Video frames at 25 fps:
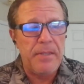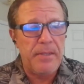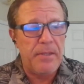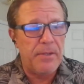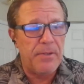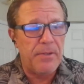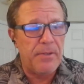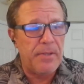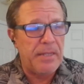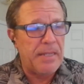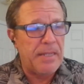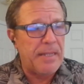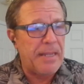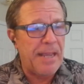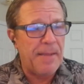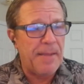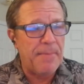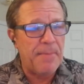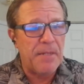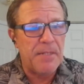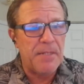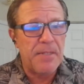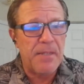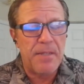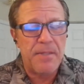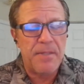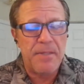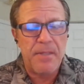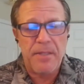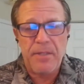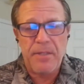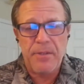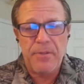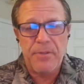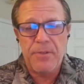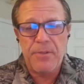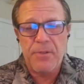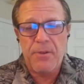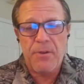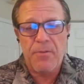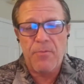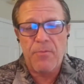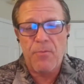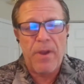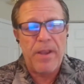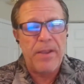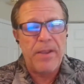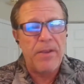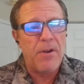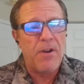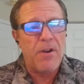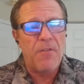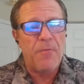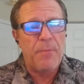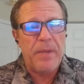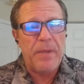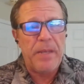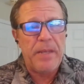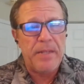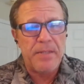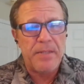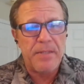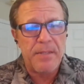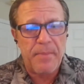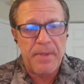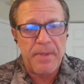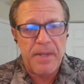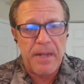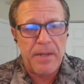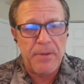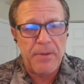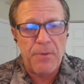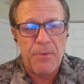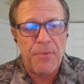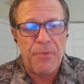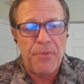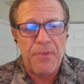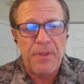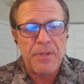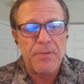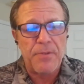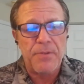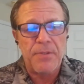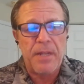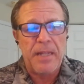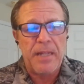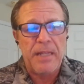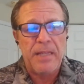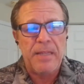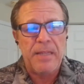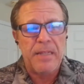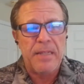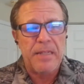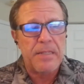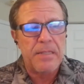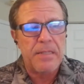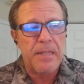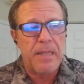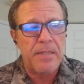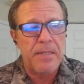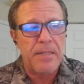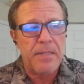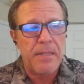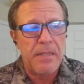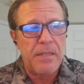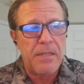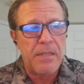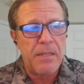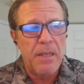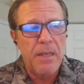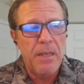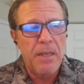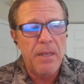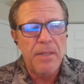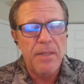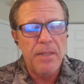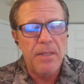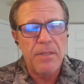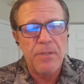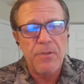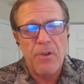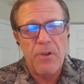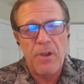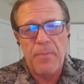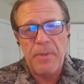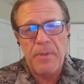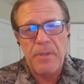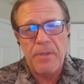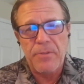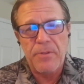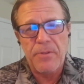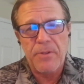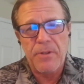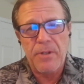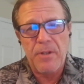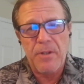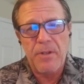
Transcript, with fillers: you know in the camp that says the yields are way off base. I mean, I don't think there's anything that says these the soybean yields are going